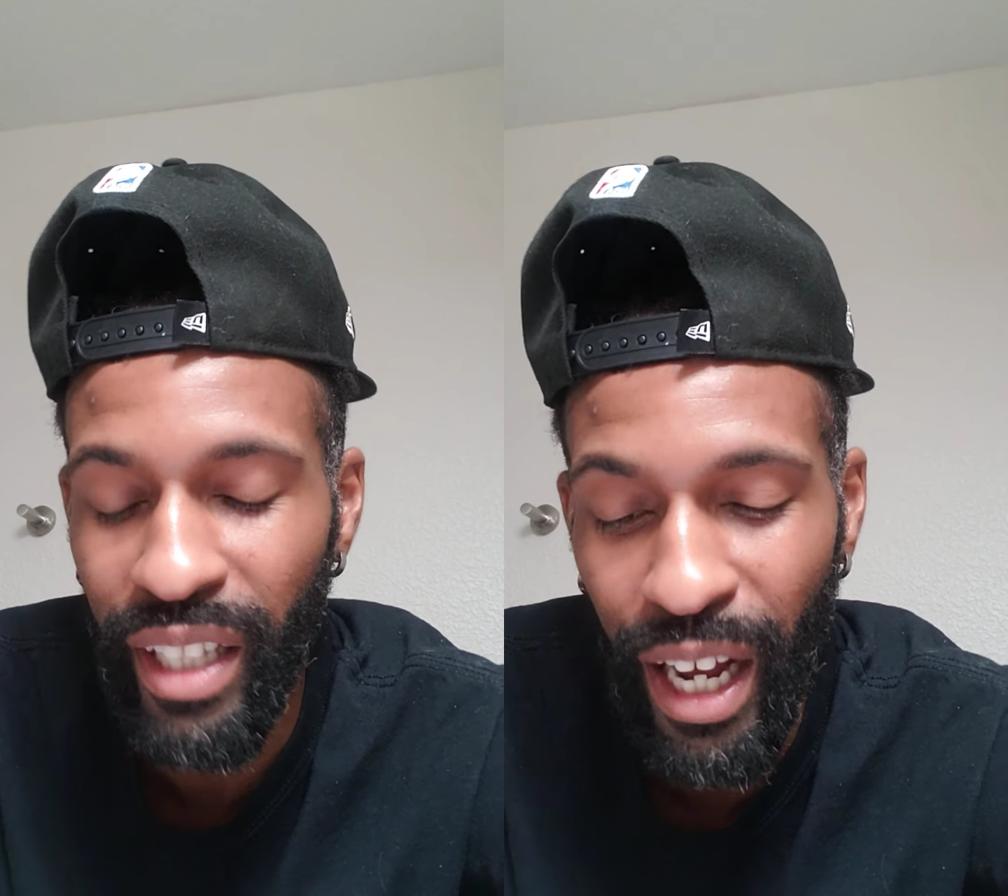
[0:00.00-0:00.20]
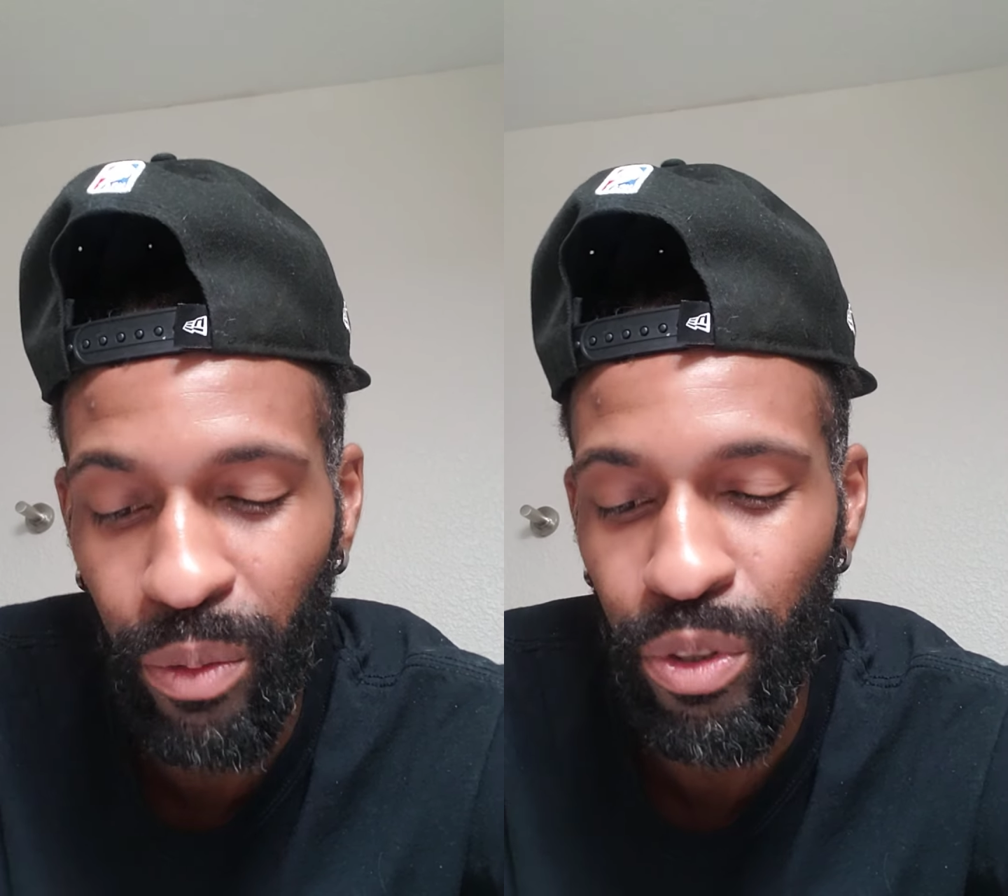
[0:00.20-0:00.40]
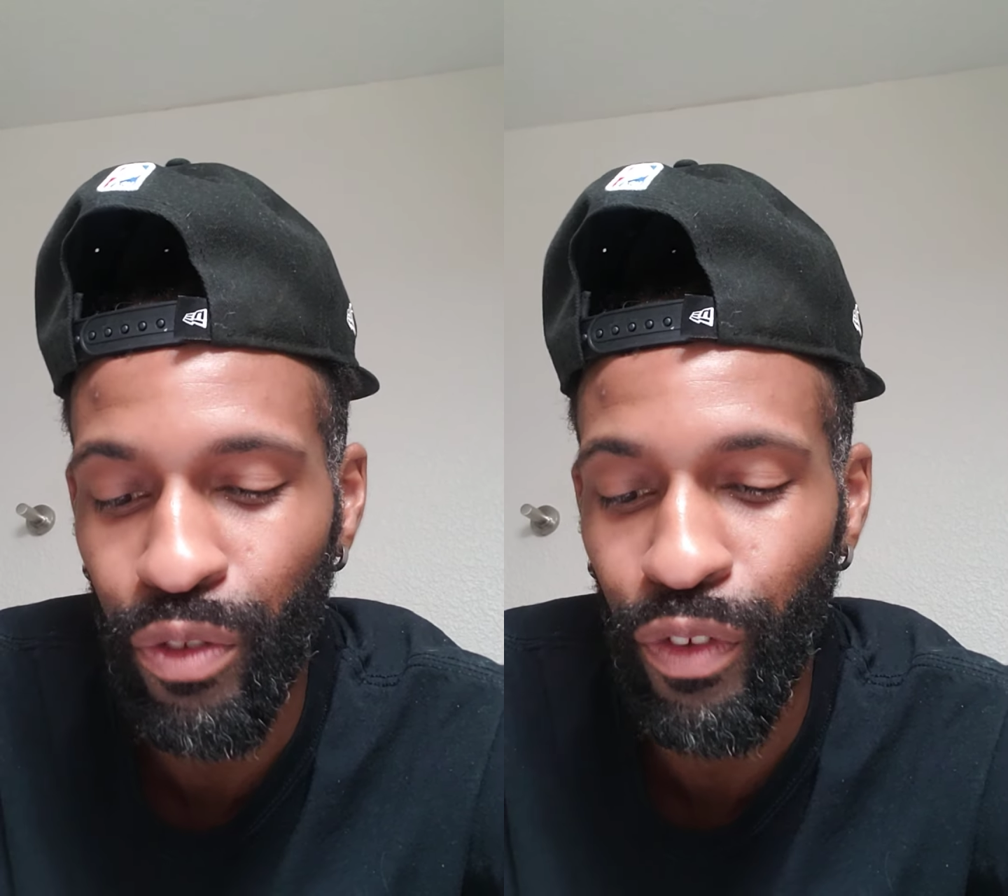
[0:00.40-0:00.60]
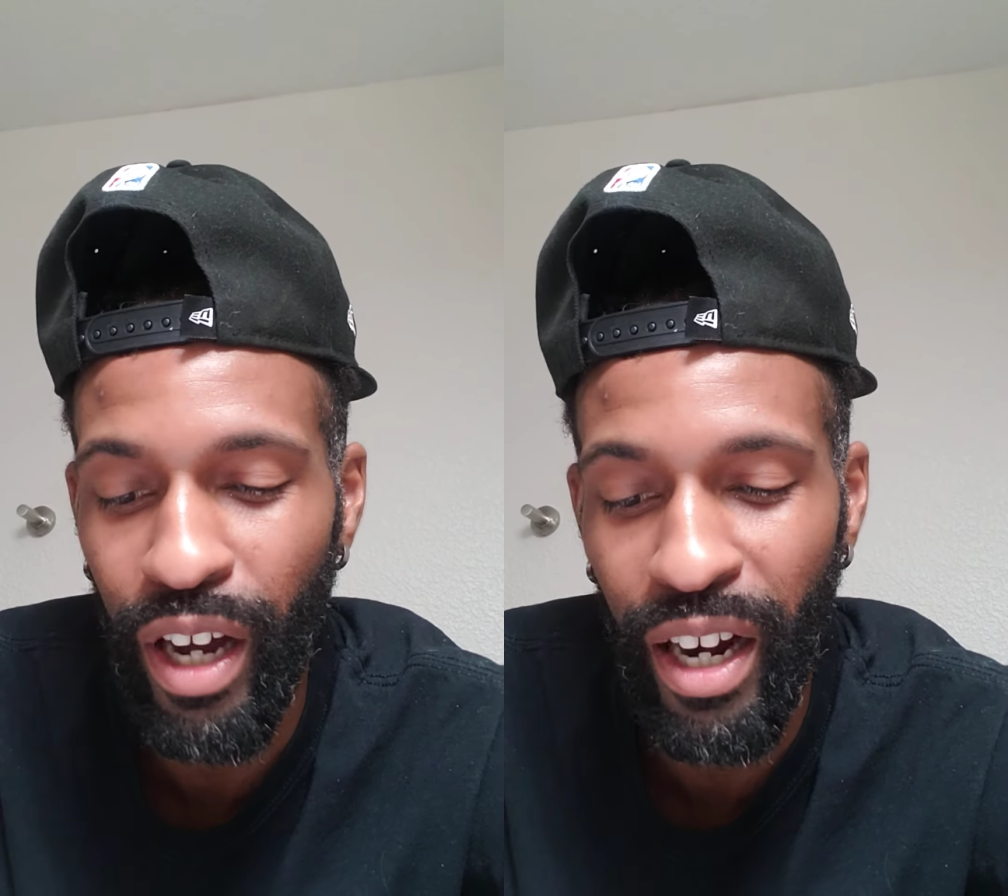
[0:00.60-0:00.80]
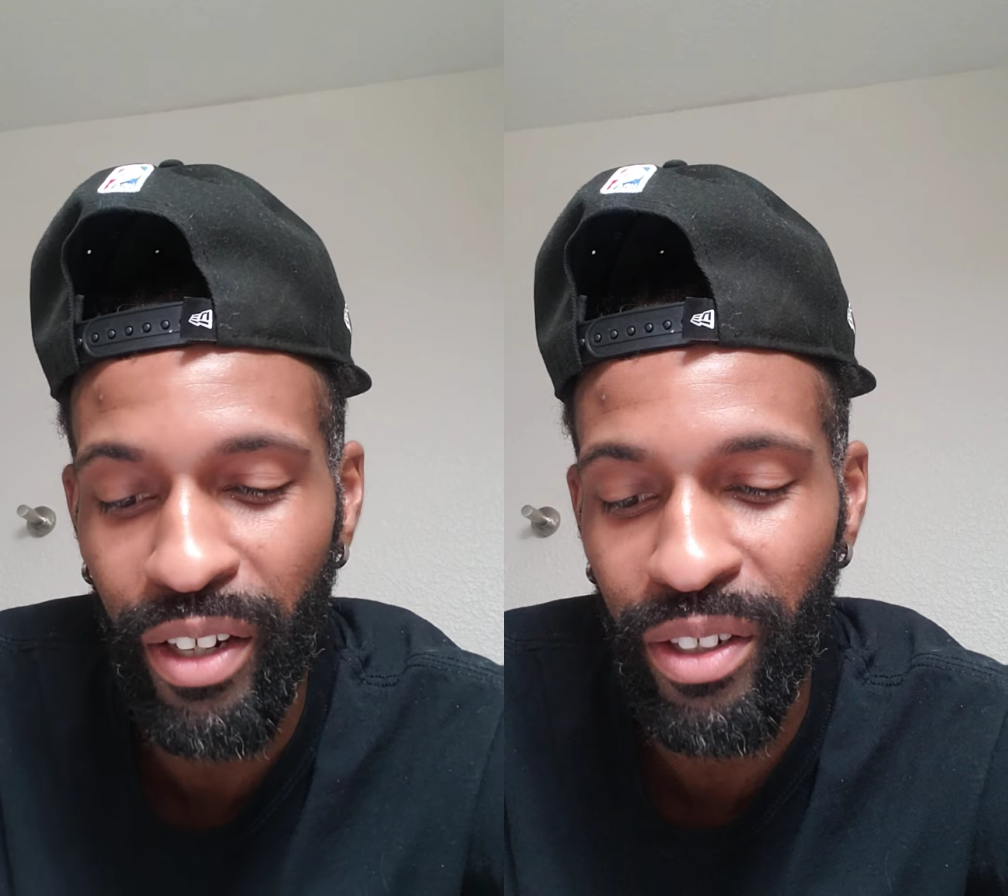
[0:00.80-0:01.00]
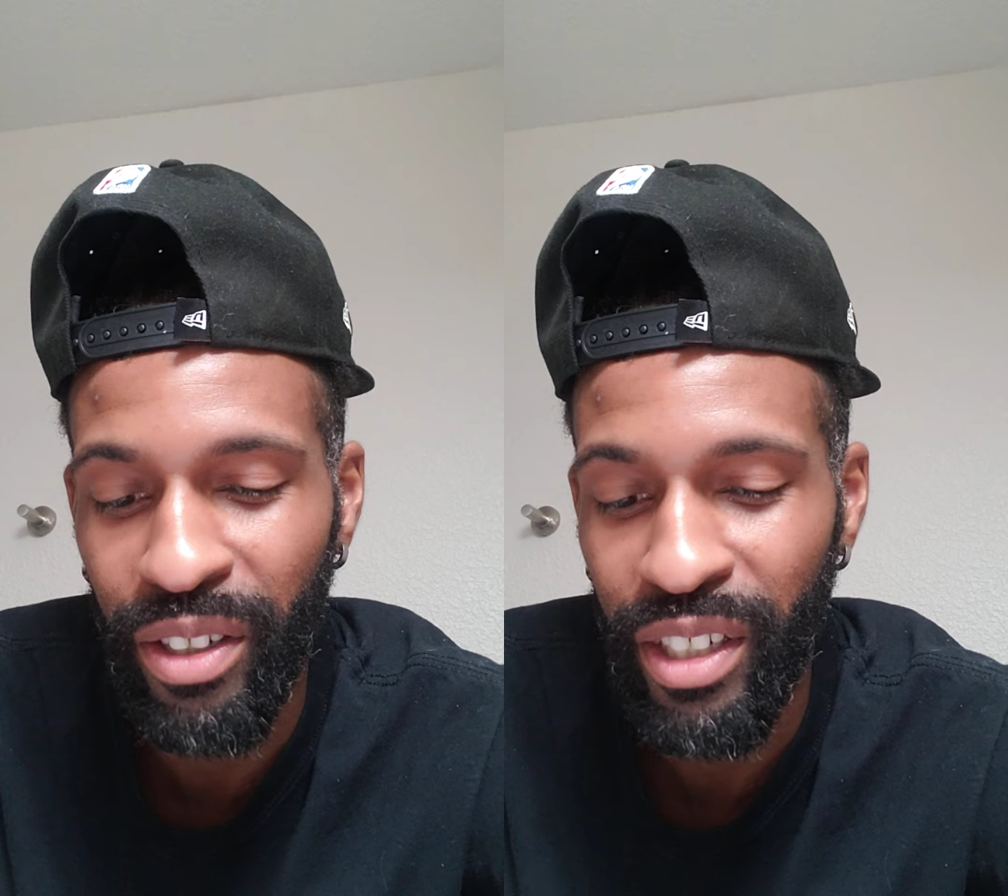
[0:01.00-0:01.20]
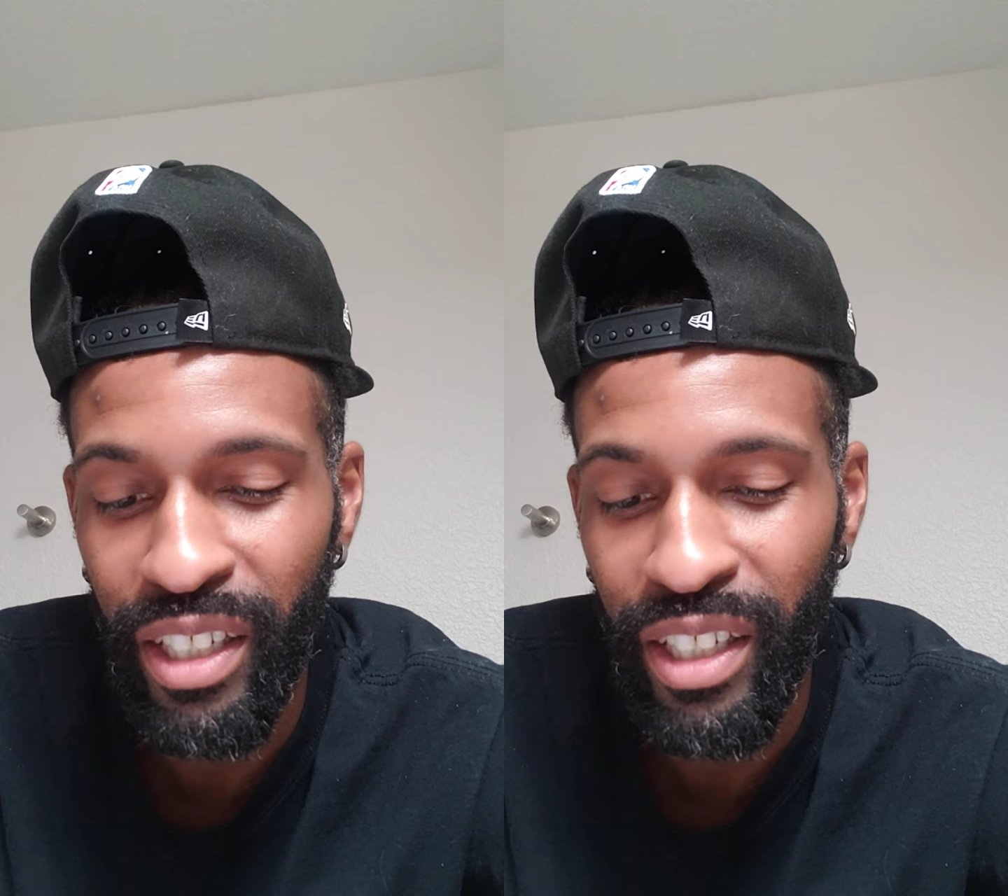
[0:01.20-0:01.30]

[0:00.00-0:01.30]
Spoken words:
That was fire.